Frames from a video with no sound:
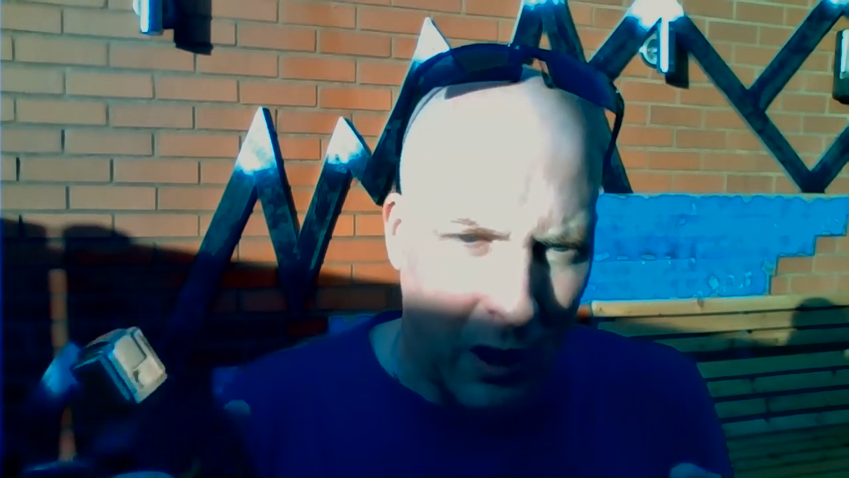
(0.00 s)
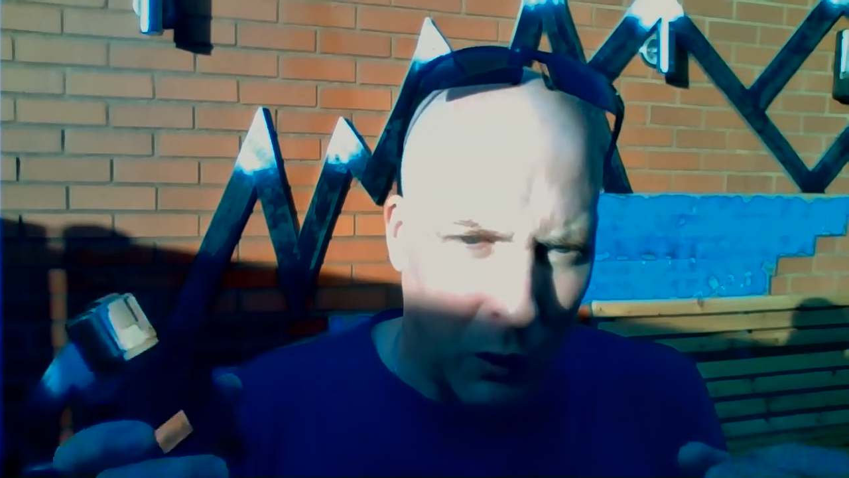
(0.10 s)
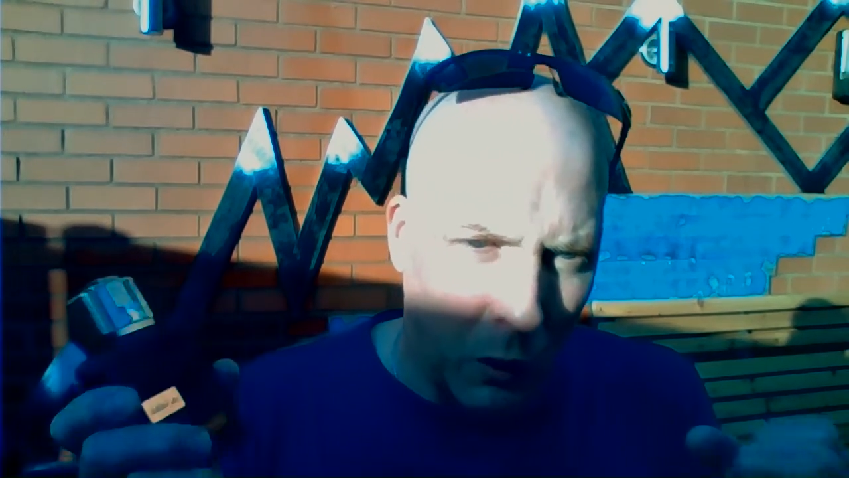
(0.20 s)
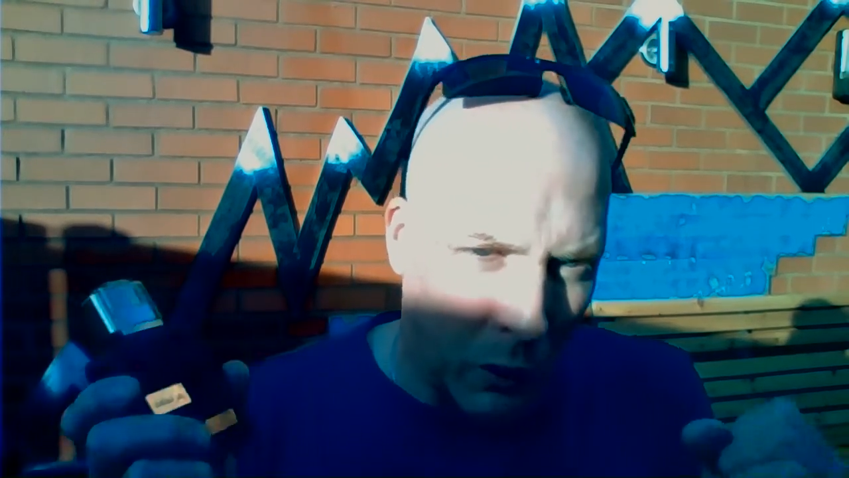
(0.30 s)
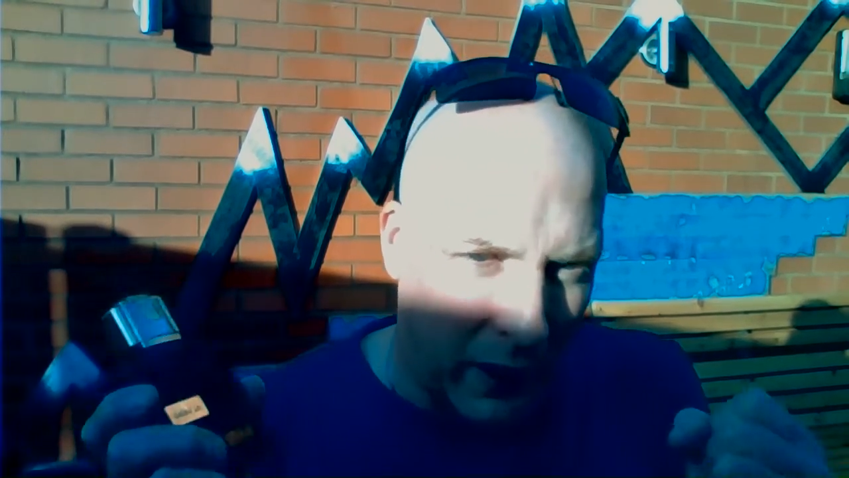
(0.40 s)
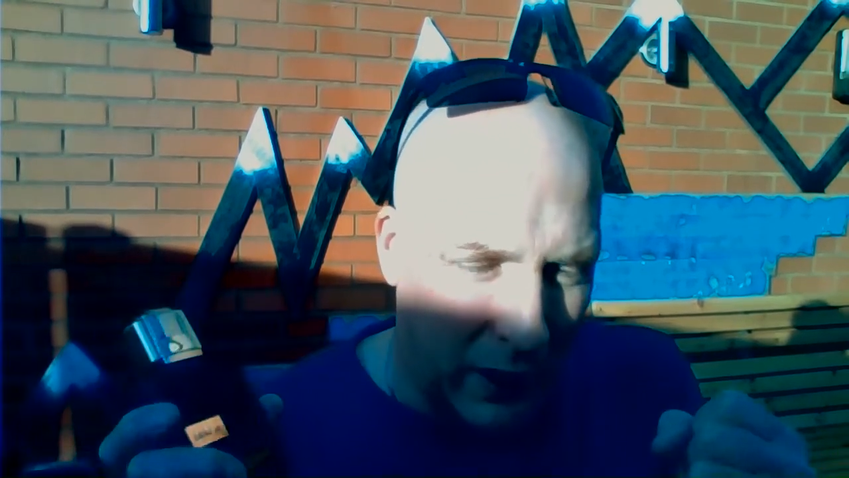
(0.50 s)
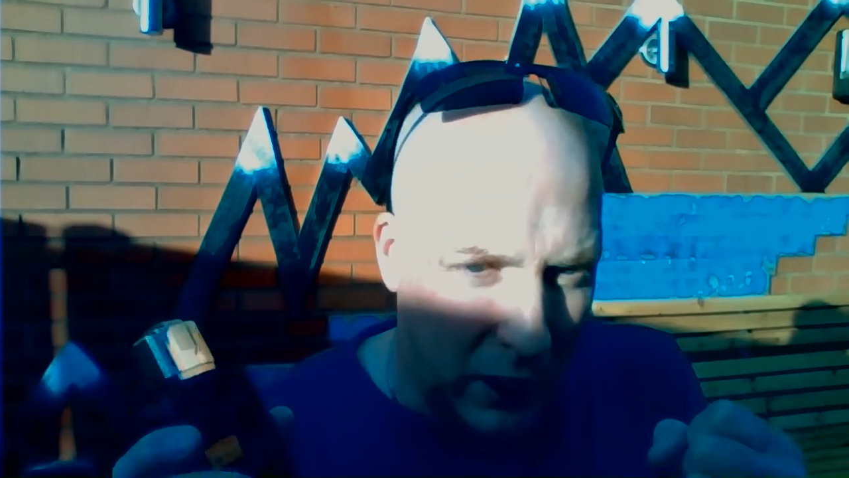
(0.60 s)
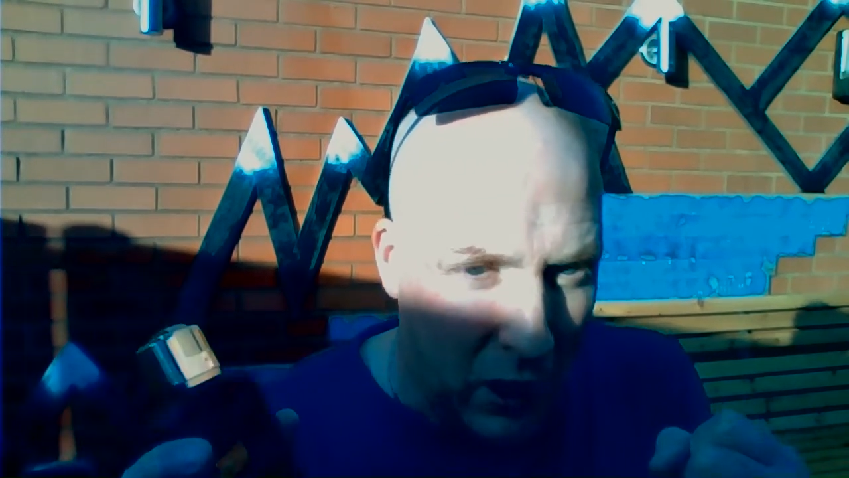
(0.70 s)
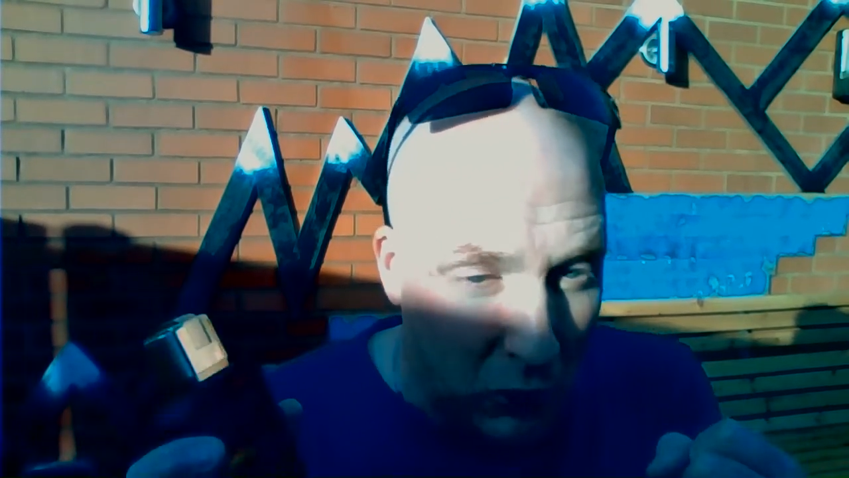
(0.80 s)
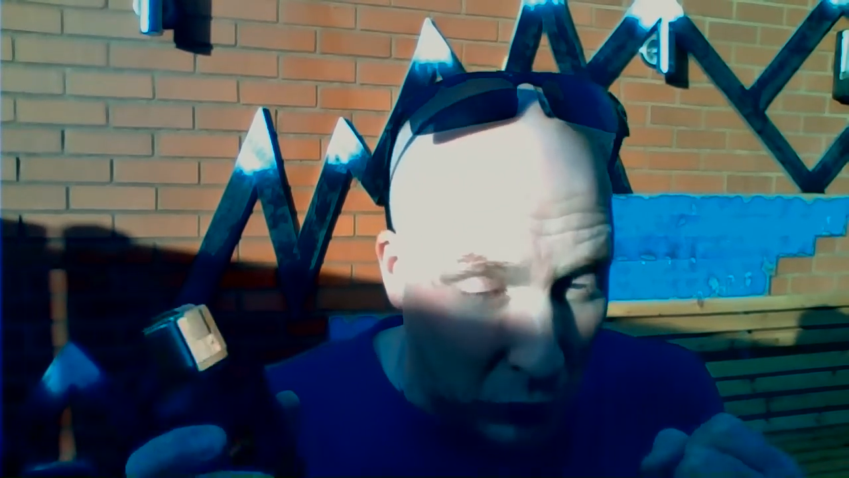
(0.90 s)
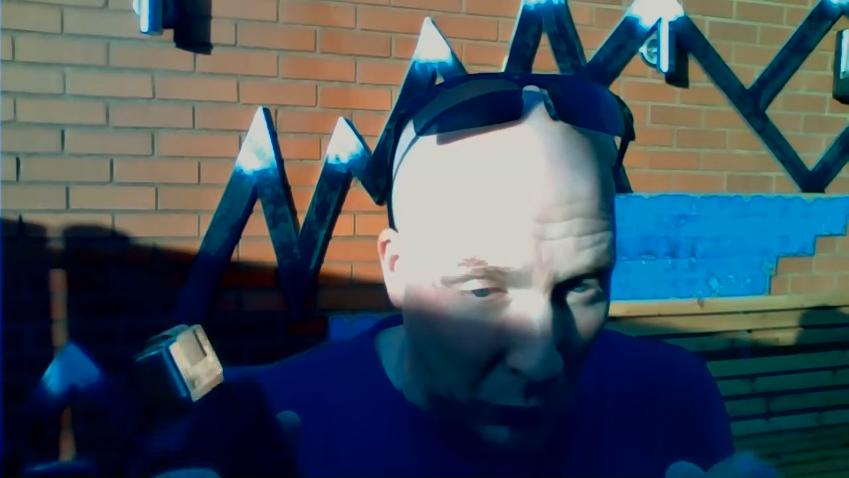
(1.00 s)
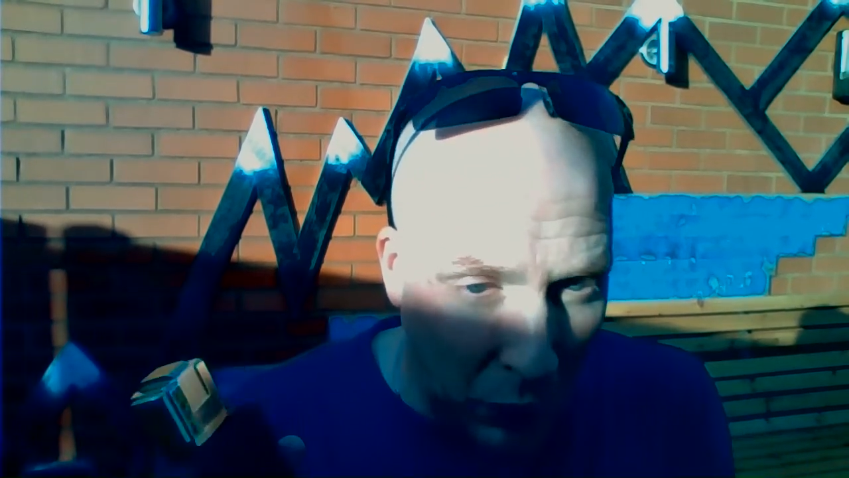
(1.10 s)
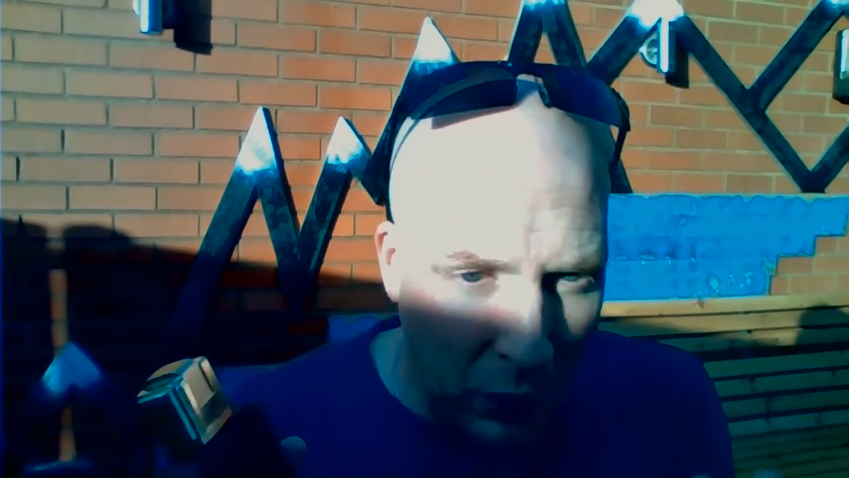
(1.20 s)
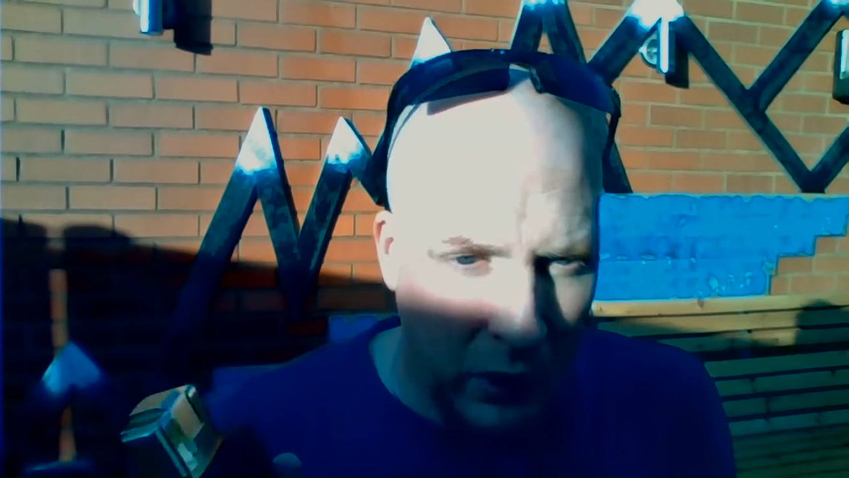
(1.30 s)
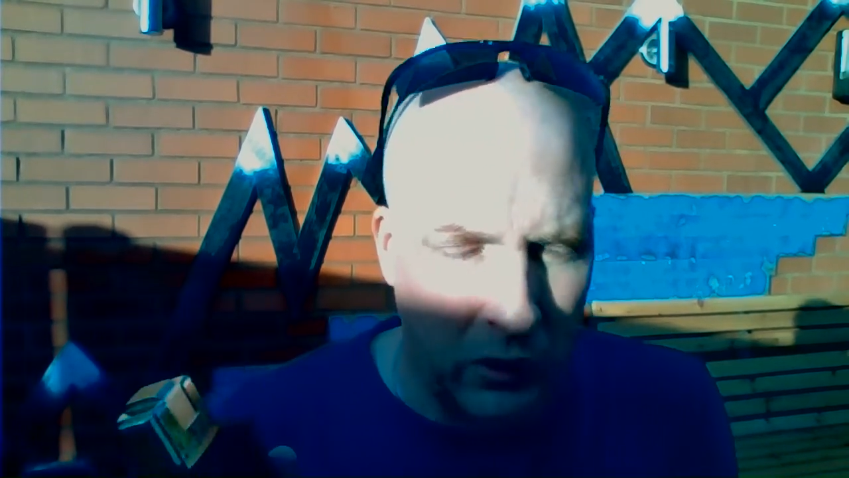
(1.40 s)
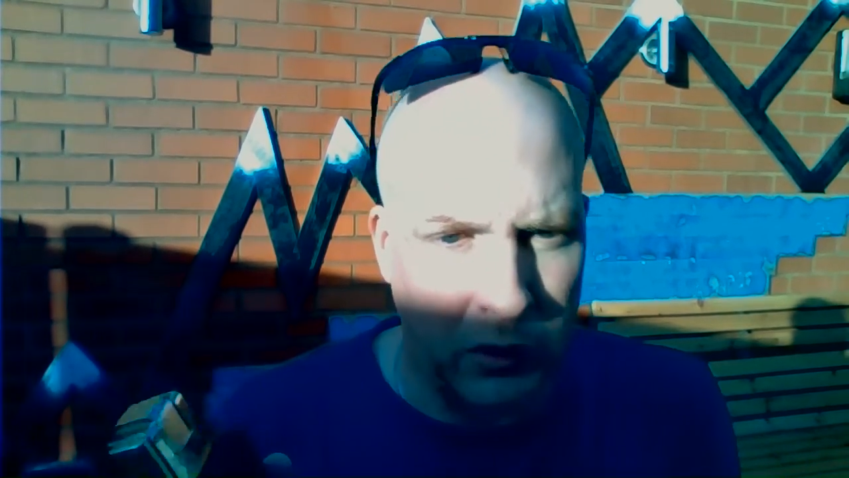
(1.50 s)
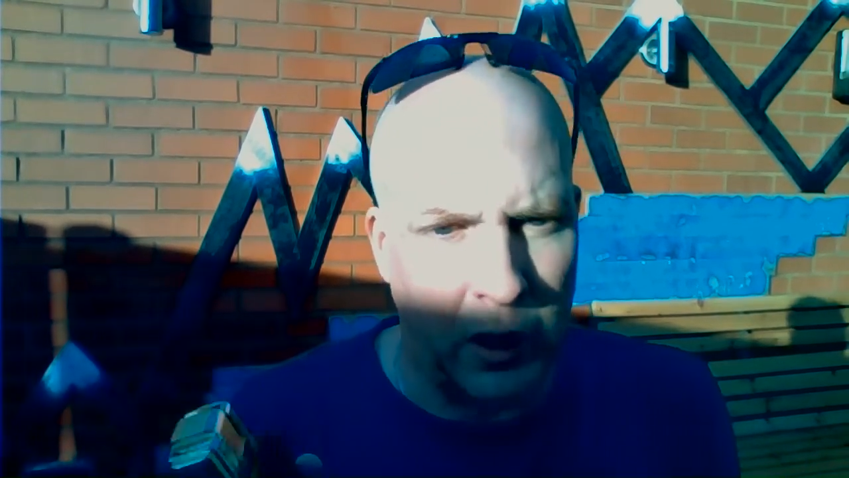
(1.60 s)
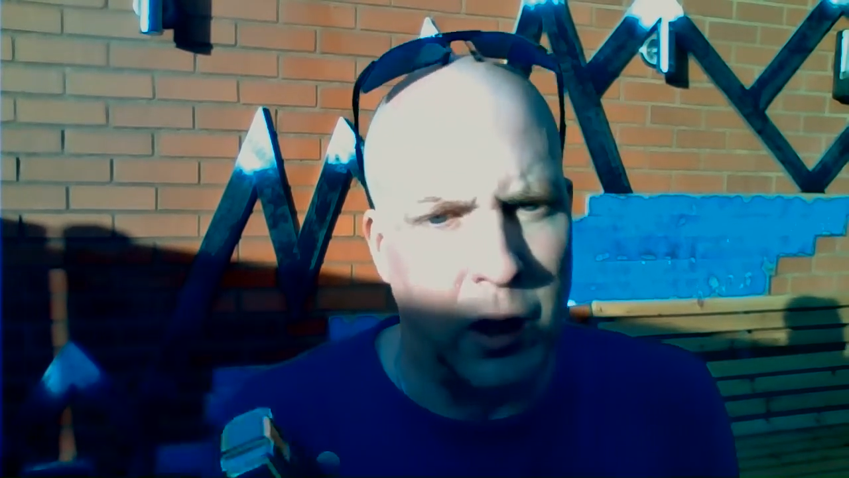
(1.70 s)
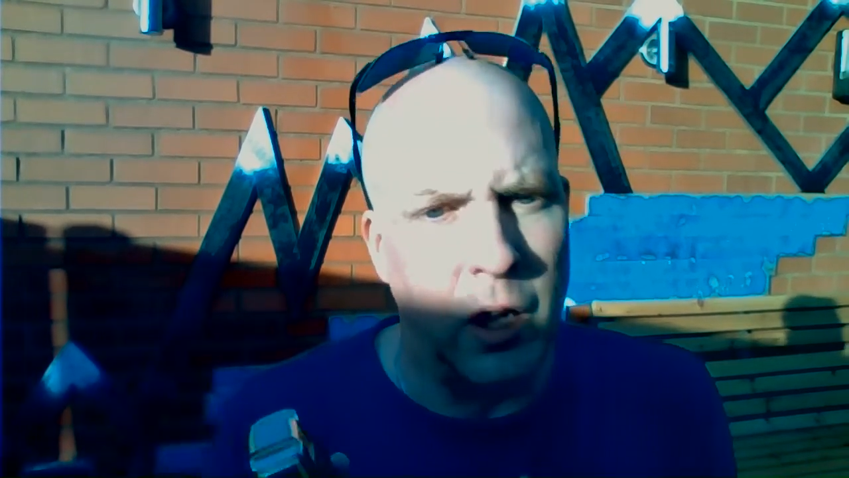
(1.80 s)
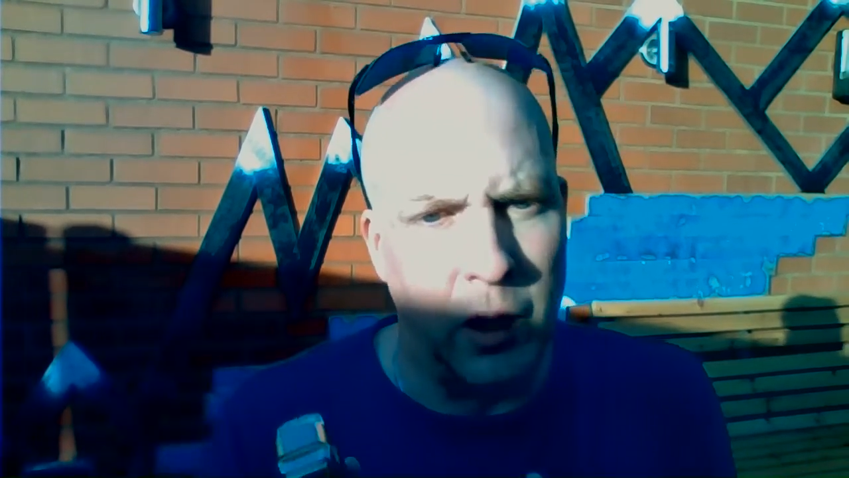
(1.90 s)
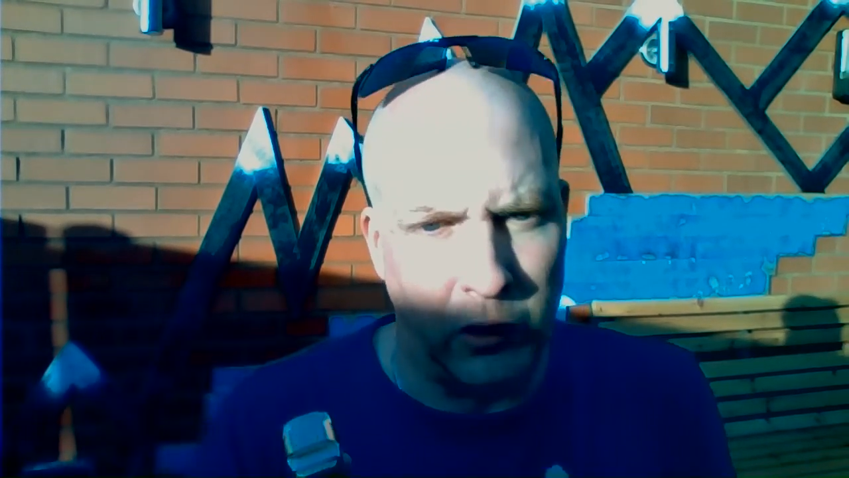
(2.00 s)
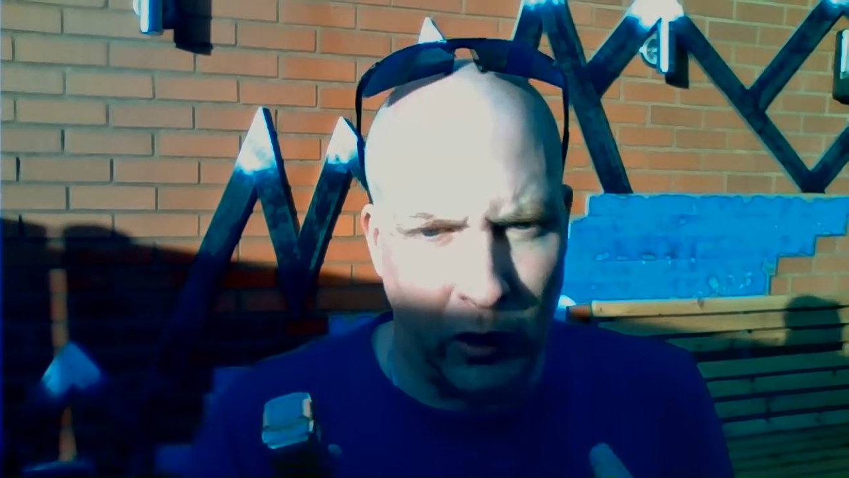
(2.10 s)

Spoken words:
or a Turkish delight